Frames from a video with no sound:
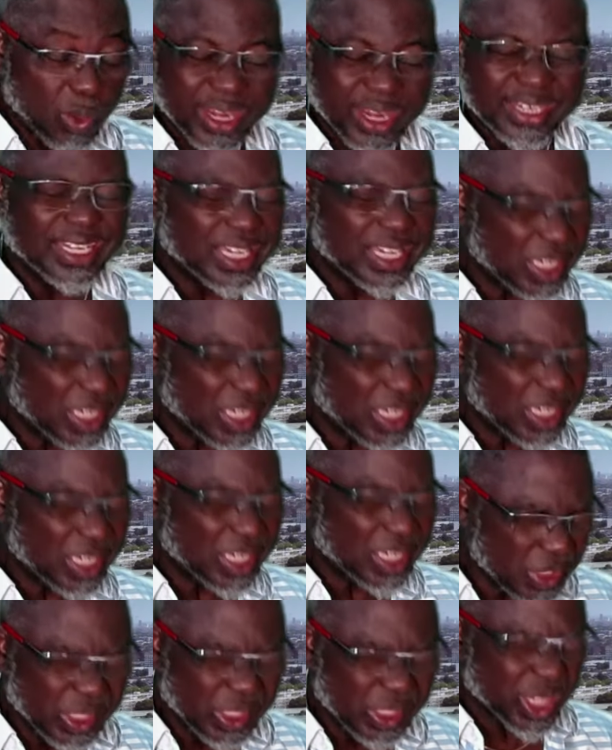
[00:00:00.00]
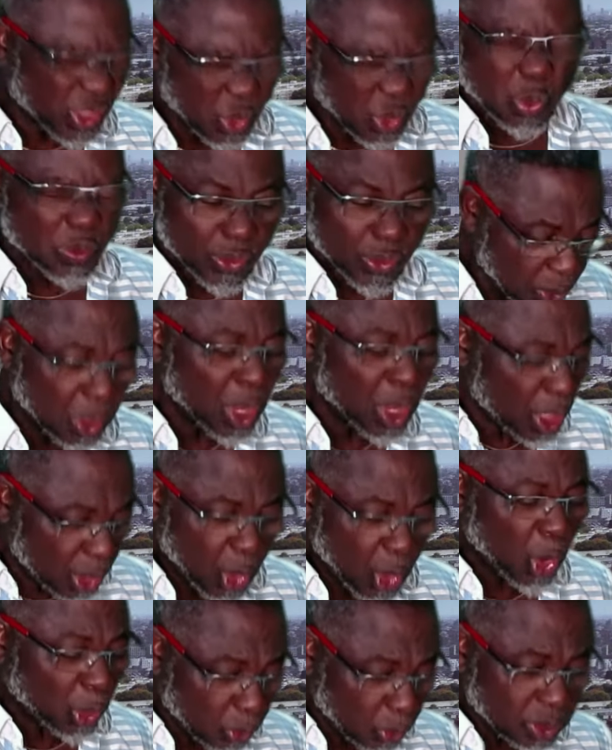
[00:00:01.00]
When they say it's over,
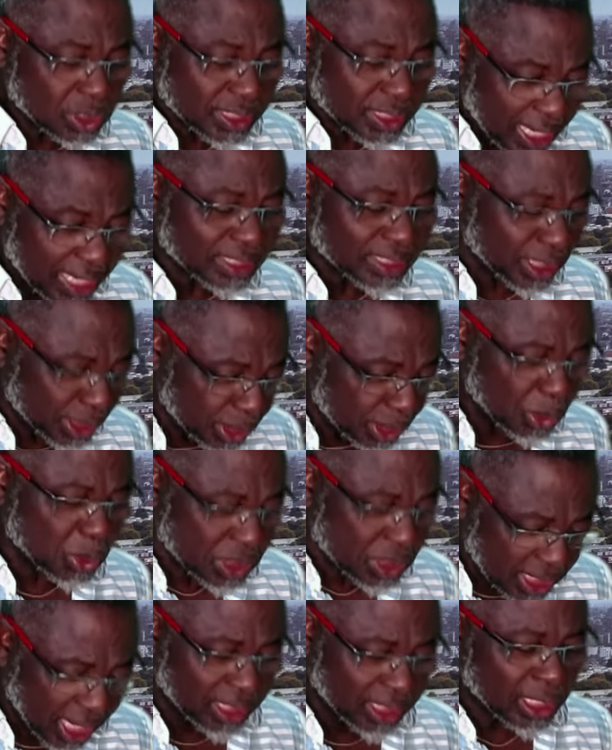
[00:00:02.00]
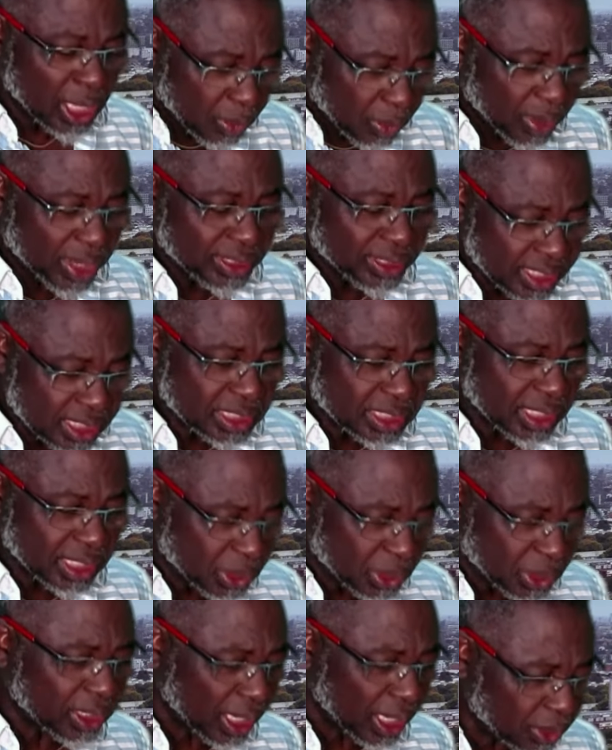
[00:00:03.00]
God will start a new start. When they say
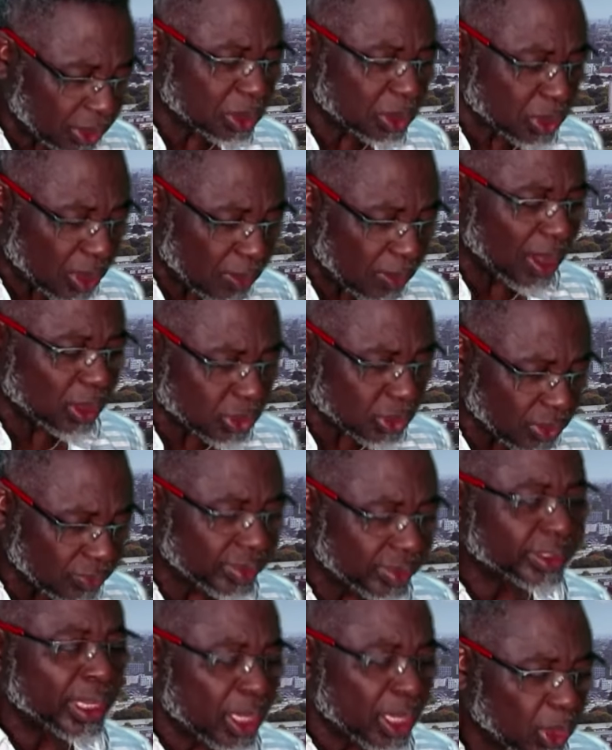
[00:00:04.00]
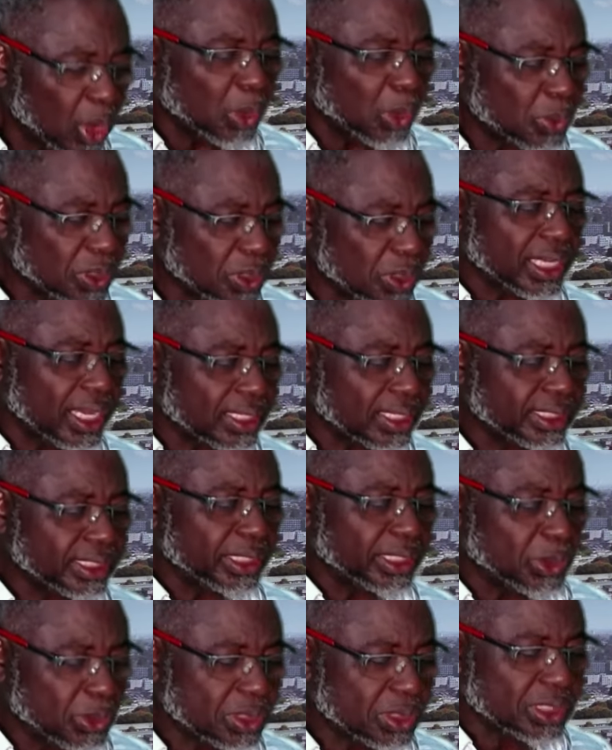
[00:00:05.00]
you cannot come out of it, God will start a
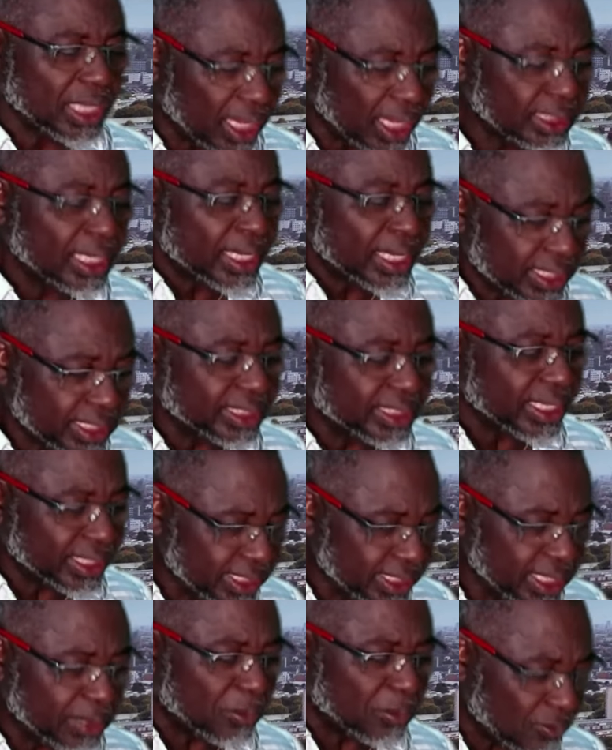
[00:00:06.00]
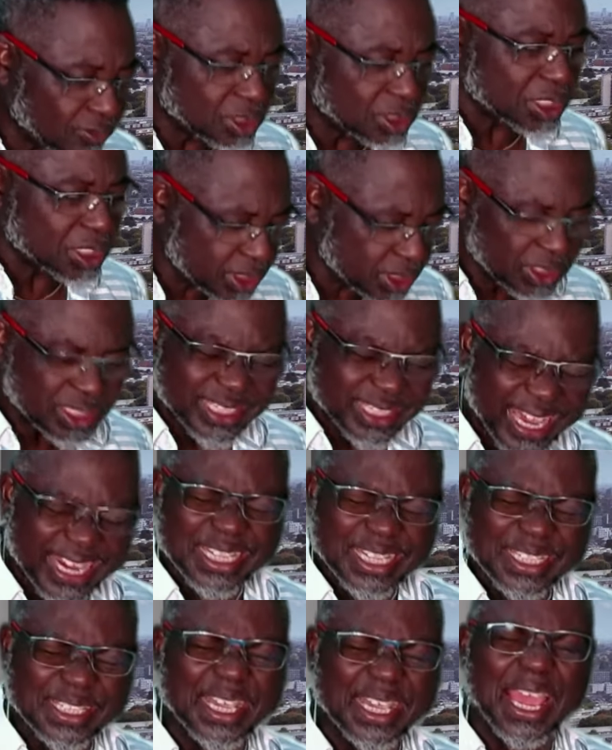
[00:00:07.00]
new start. In the name of Jesus,
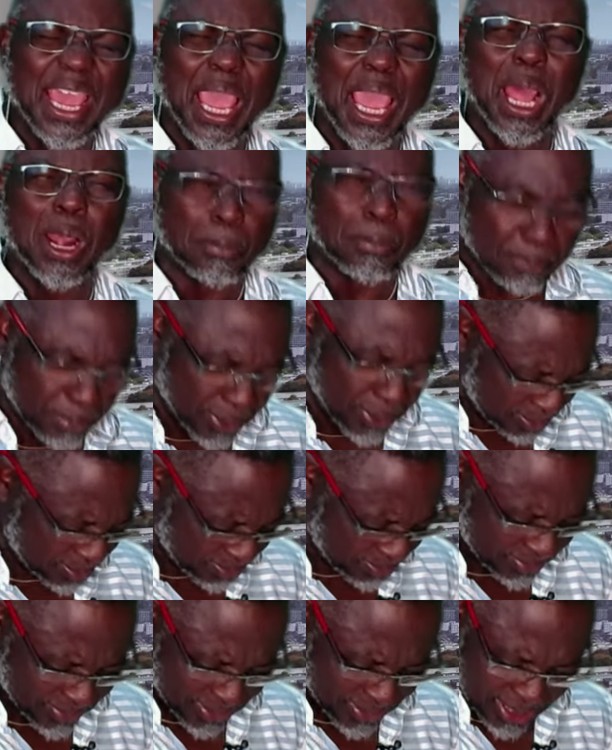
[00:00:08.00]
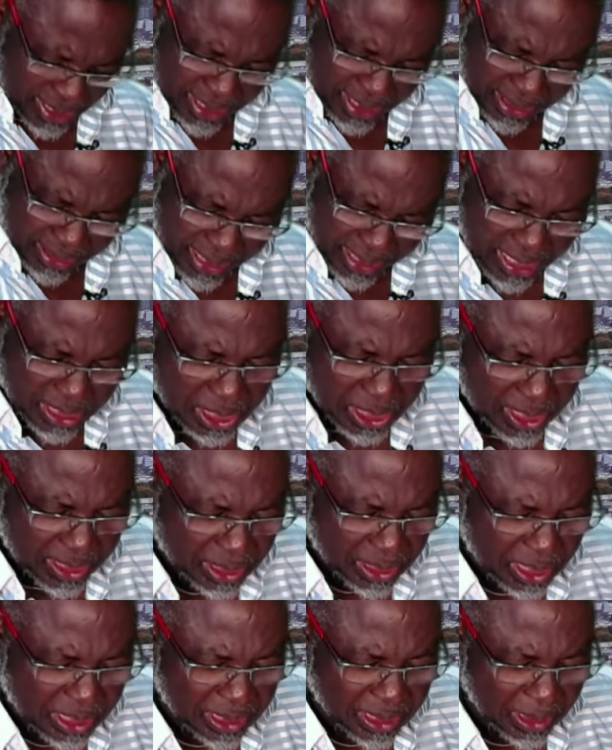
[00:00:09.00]
there is a help that
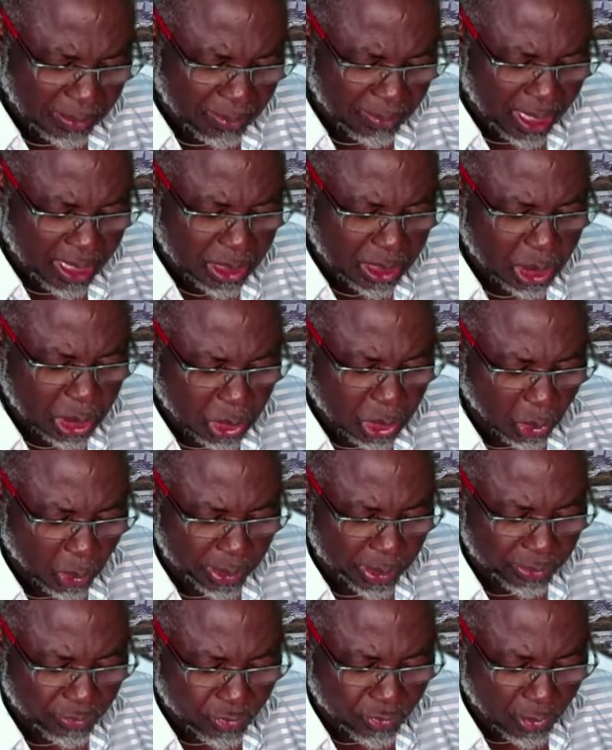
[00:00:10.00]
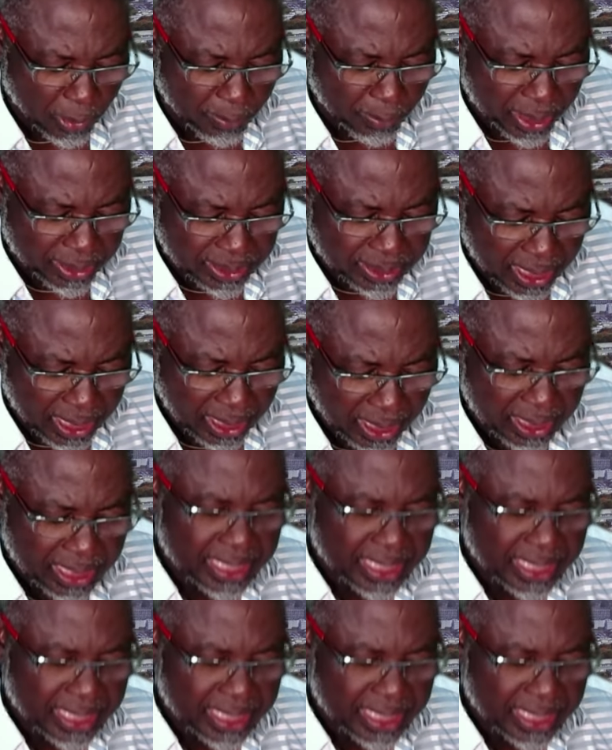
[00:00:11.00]
changes a man's story for better.